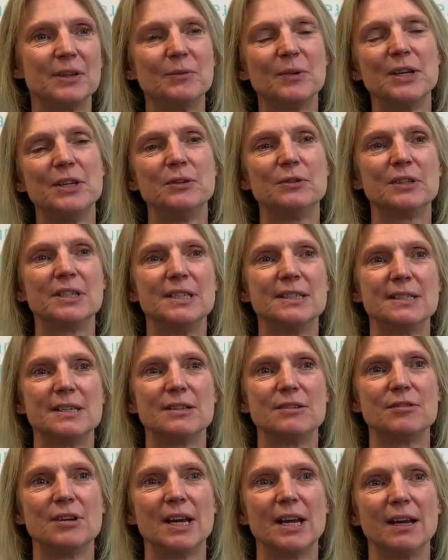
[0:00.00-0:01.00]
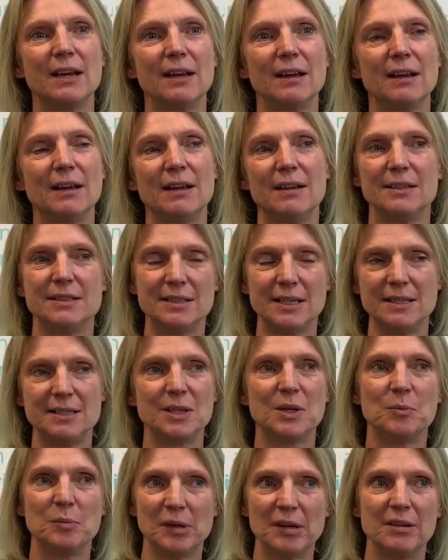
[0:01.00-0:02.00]
when you're considering a data
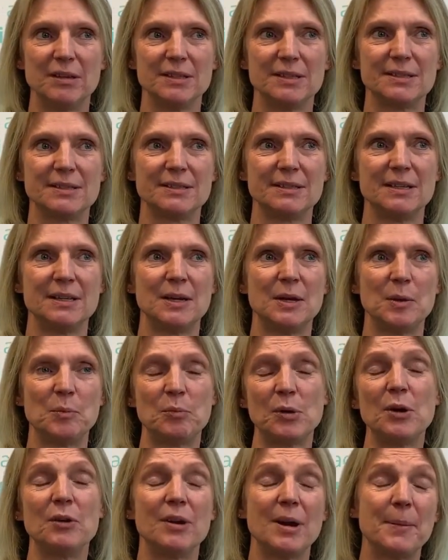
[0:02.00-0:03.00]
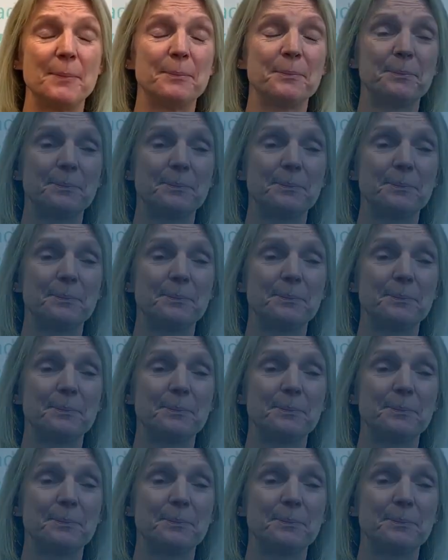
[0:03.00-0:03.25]
compliance programme.